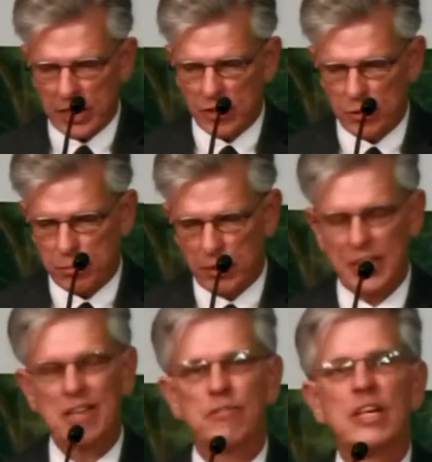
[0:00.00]
to
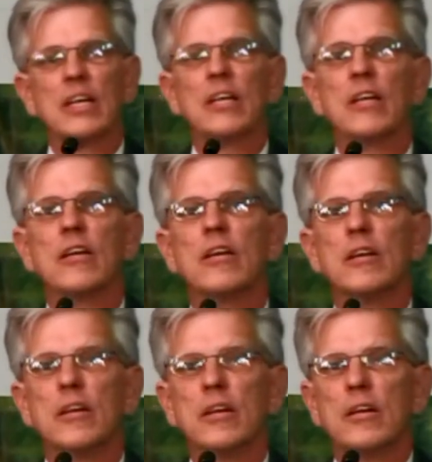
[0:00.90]
believe in,
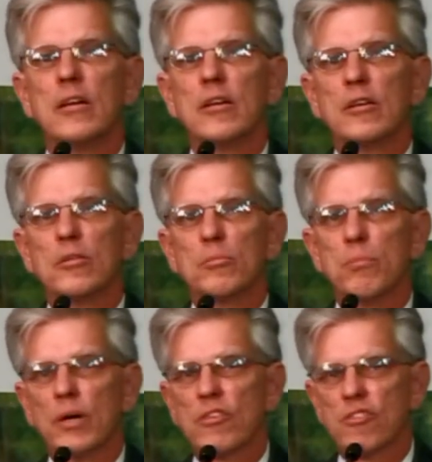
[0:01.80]

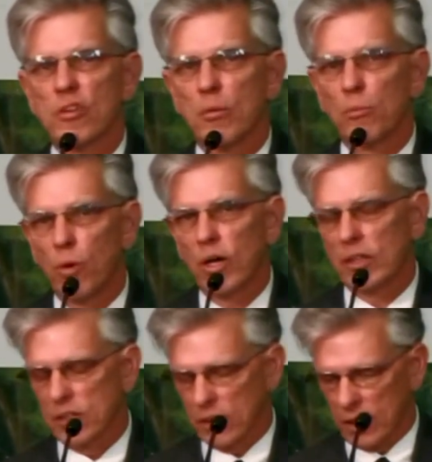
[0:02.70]
but someone
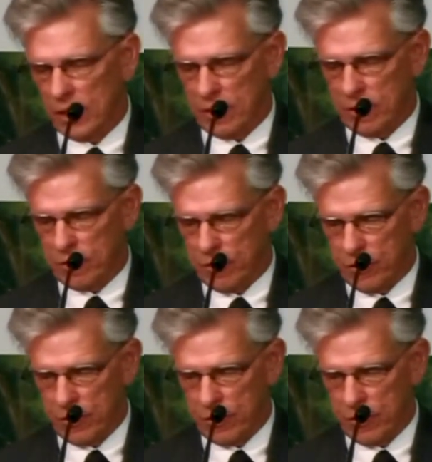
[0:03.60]
to love.